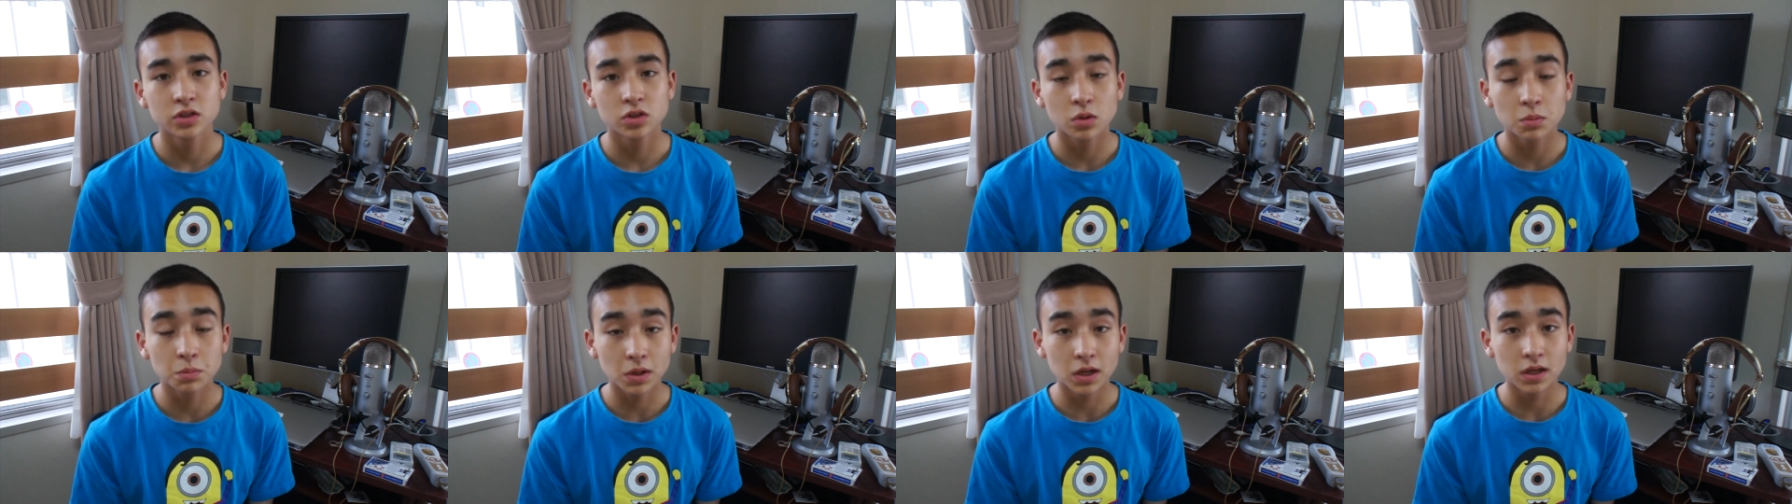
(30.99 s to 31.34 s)

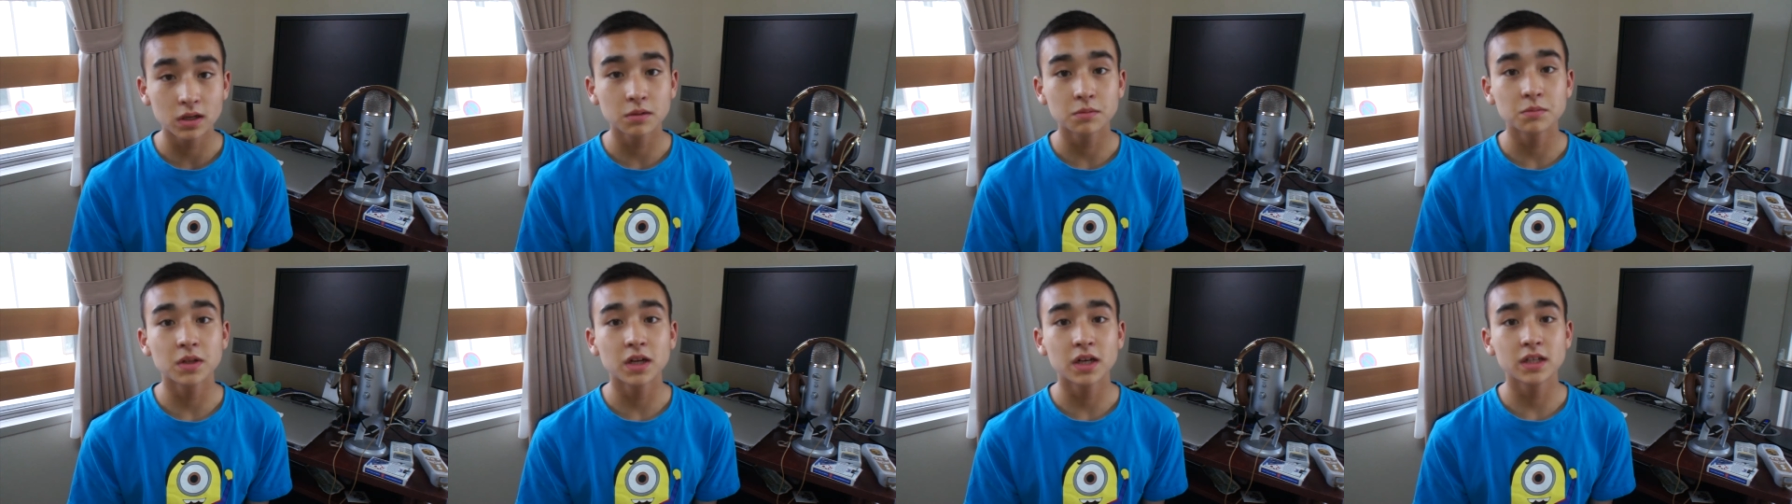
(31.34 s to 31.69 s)
So
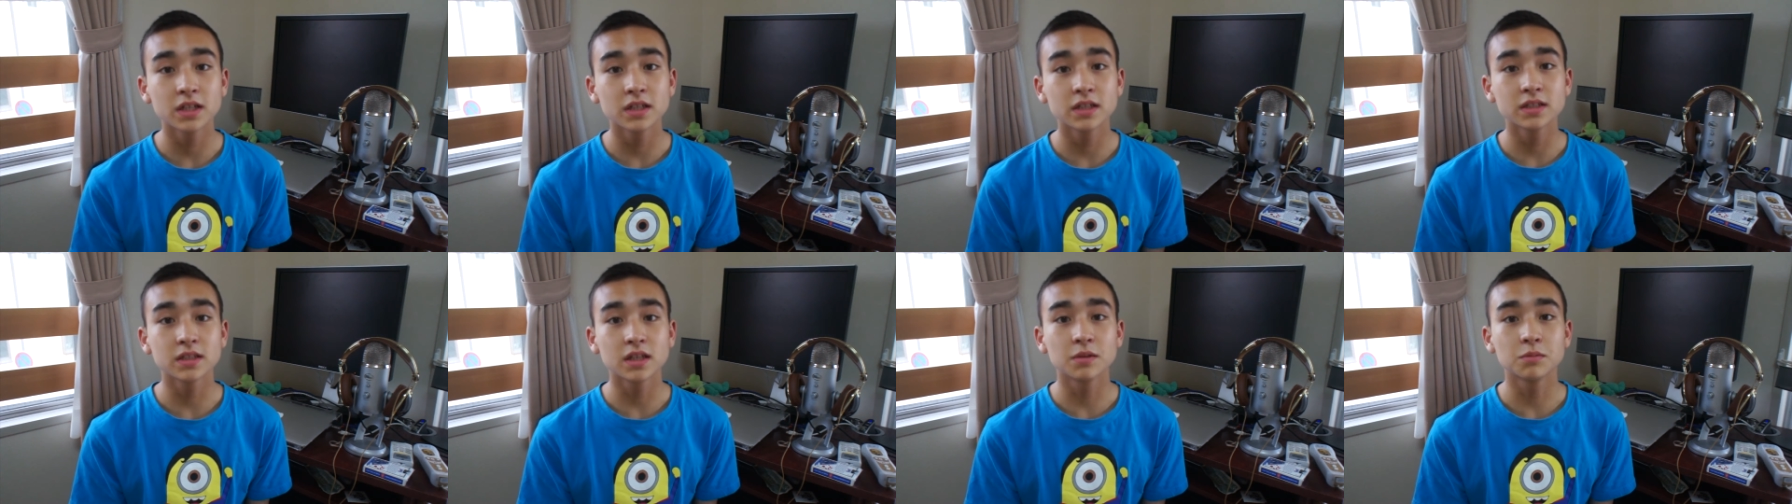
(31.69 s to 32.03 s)
bottom line
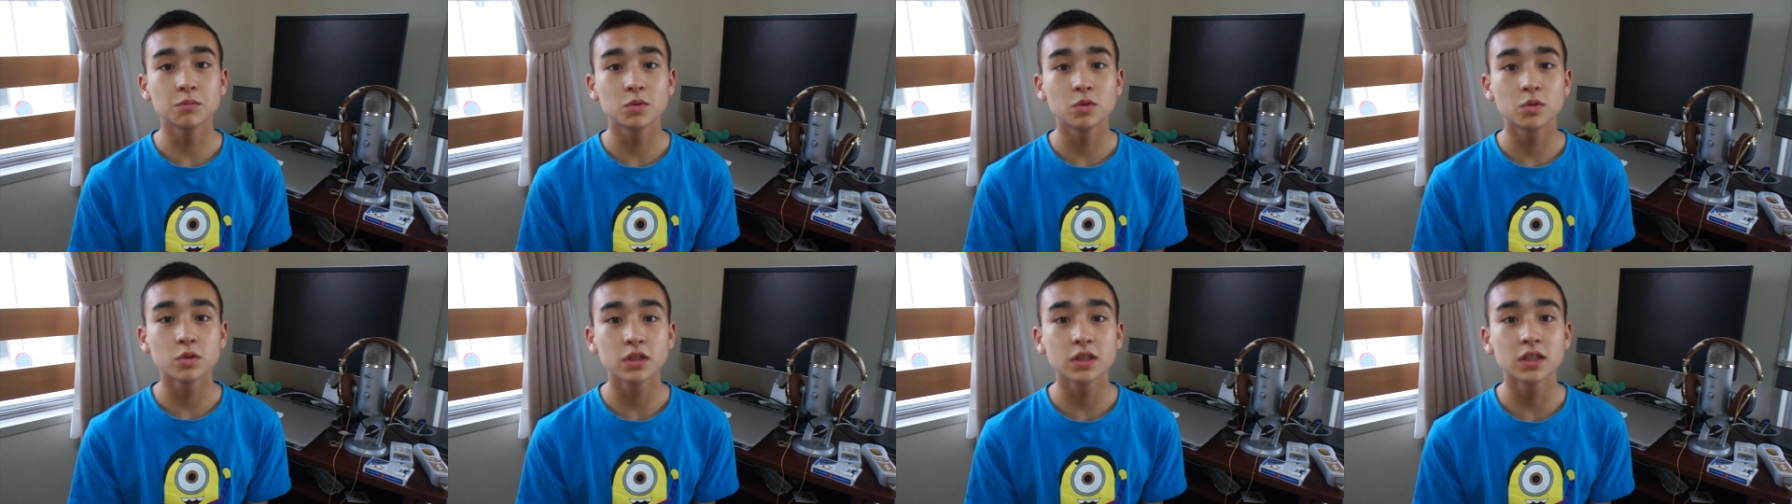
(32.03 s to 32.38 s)
is
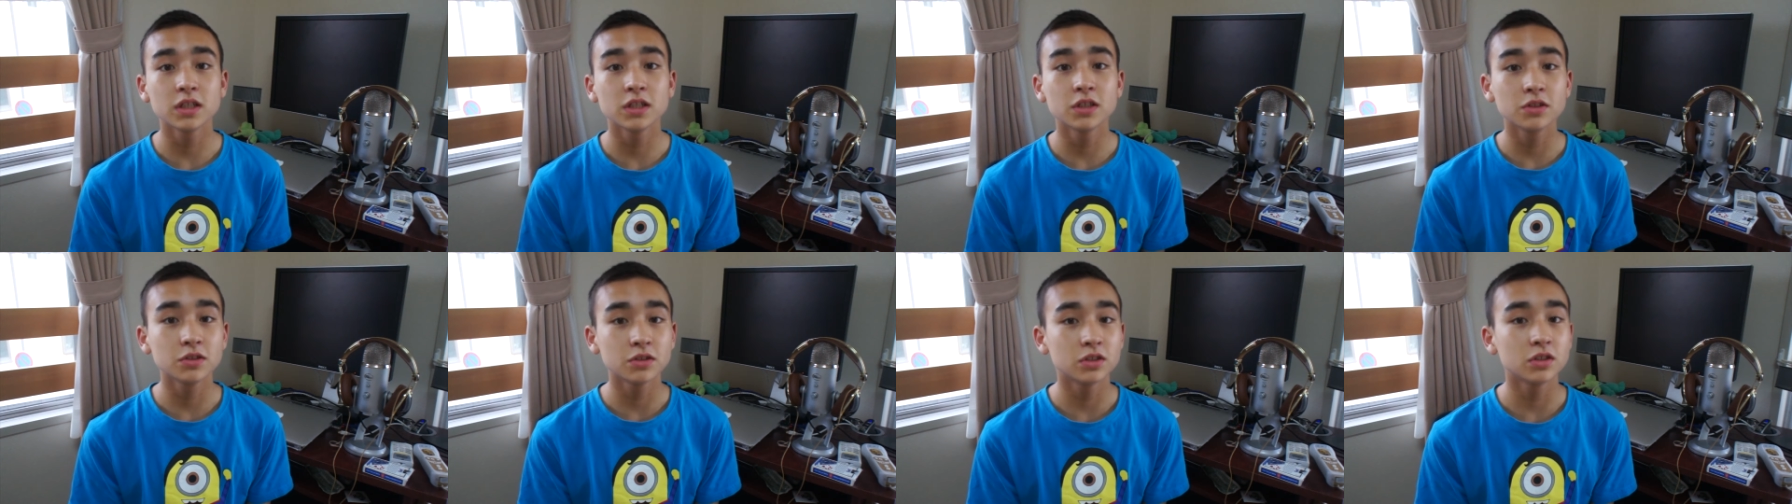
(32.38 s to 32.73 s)
I'm
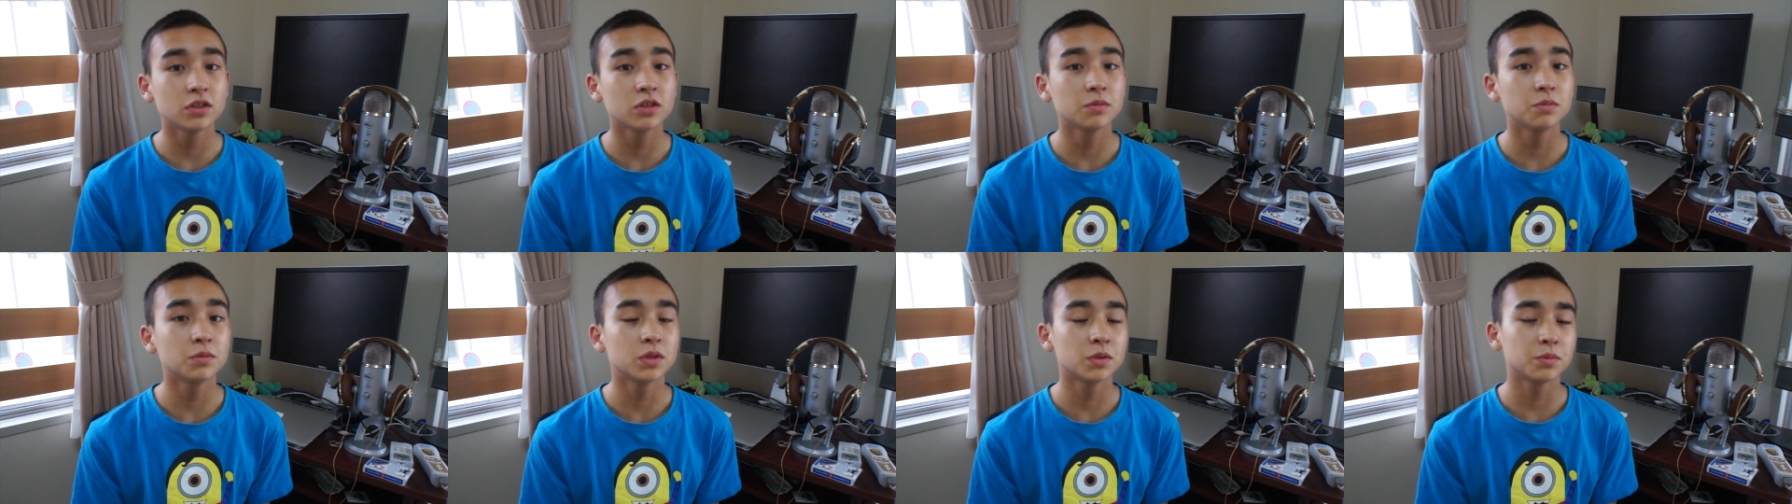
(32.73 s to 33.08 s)
quitting
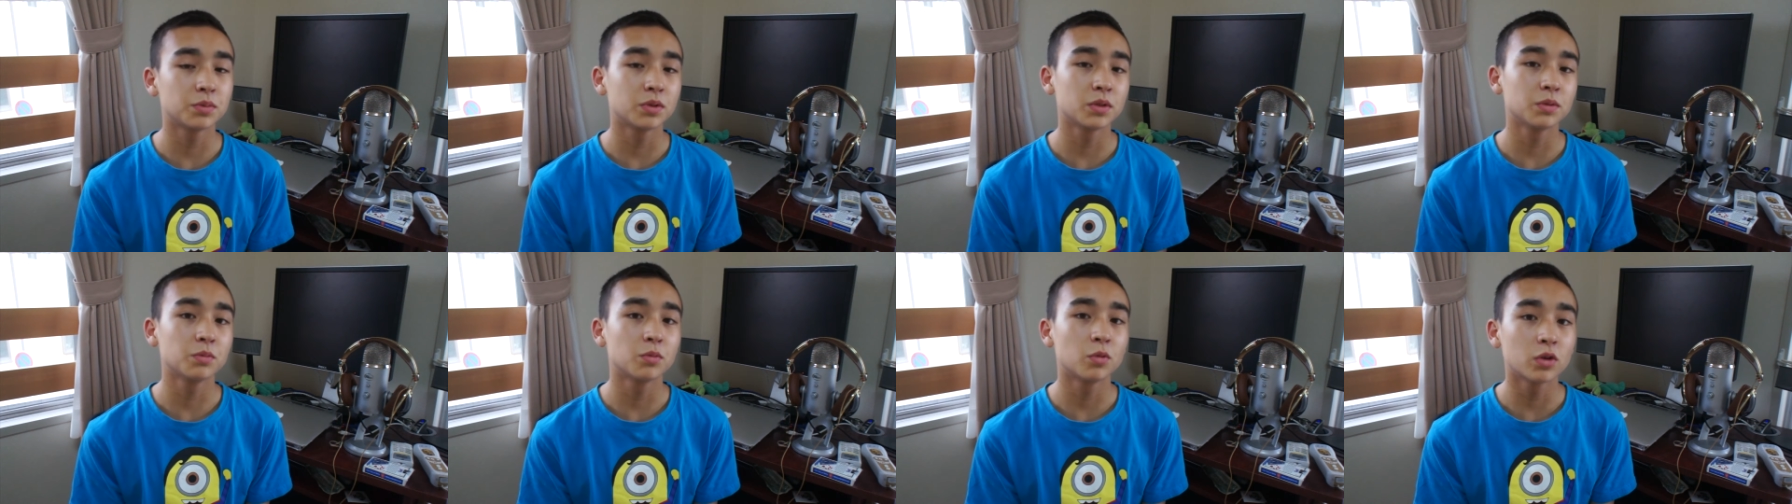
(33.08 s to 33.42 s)
YouTube to
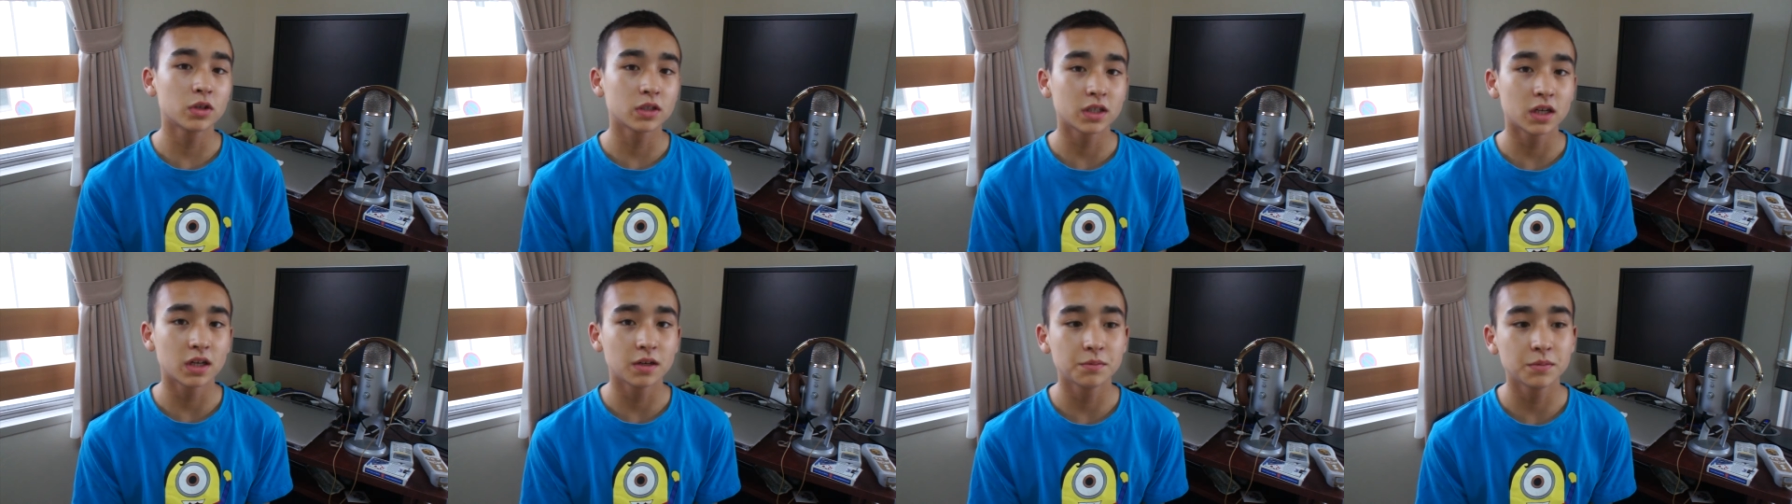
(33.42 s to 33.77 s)
put more
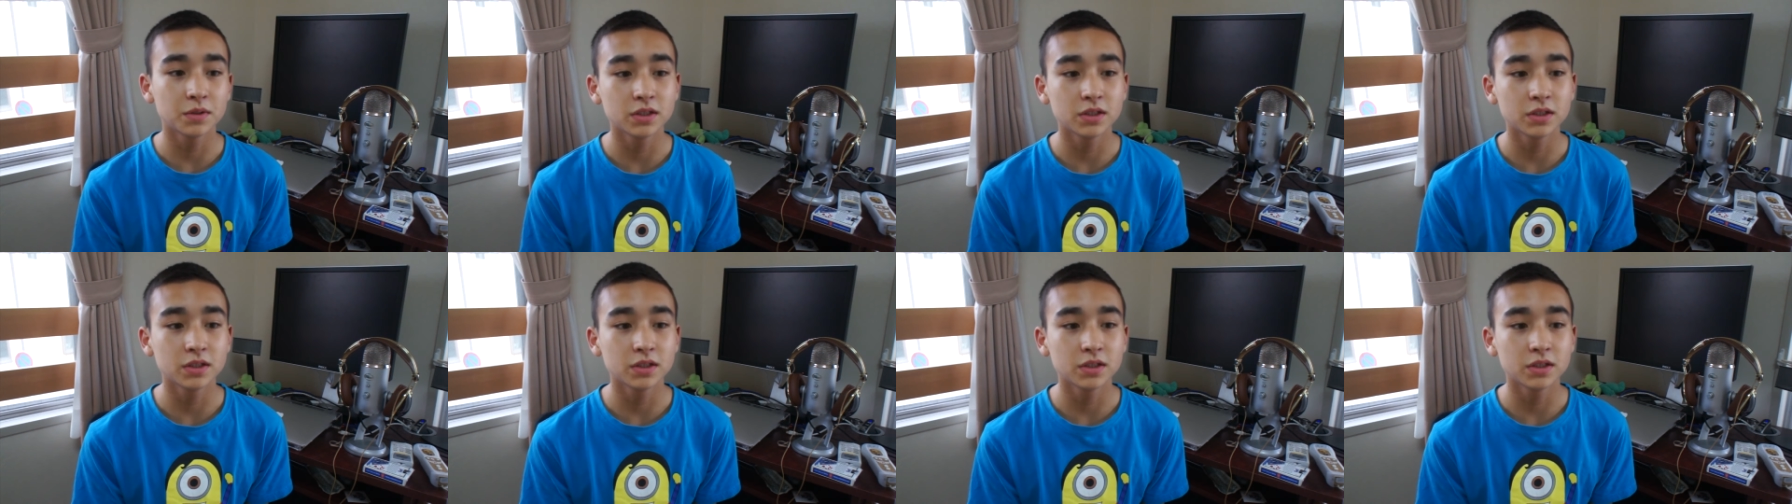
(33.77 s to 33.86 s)
time